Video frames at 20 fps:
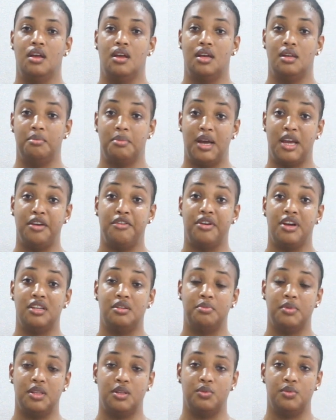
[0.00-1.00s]
And my
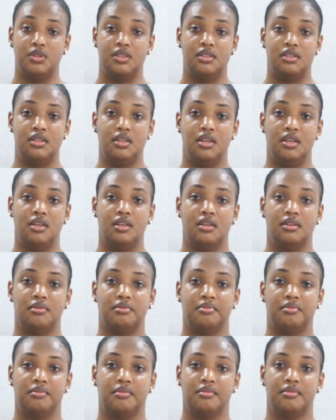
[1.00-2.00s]
grandmother would say,
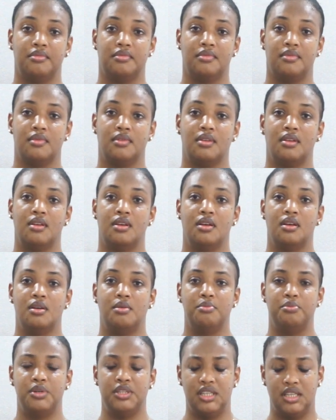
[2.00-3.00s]

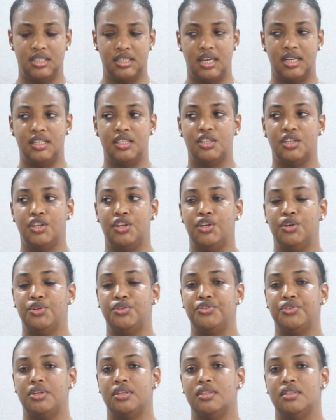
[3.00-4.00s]
put her tights under your
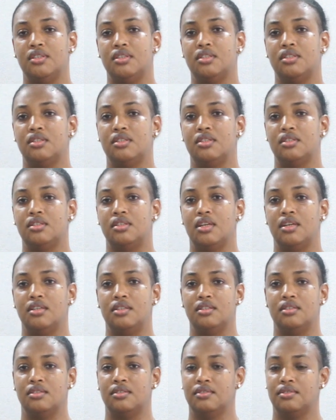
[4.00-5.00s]
dress
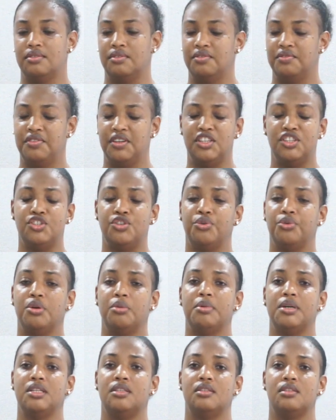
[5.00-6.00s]
and fix your
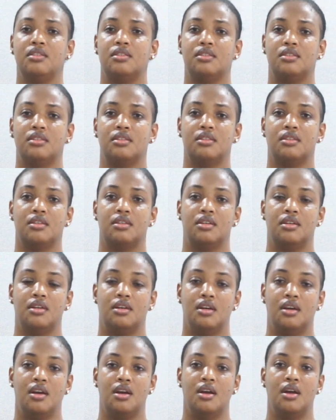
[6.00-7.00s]
ribbons,
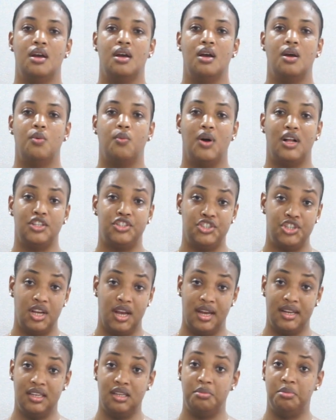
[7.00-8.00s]
while she
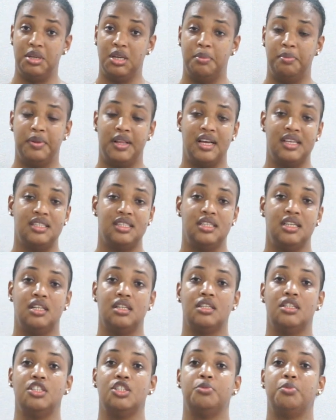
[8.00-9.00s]
handed me a plastic
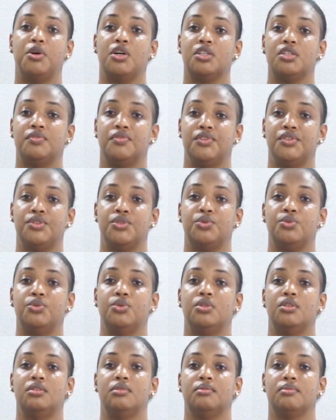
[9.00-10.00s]
lunchbox for
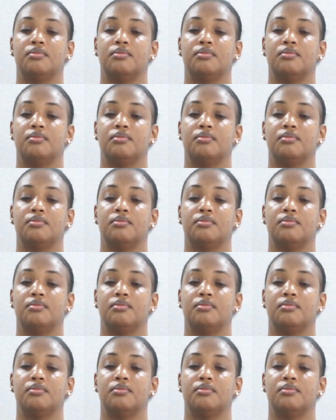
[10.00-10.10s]
school.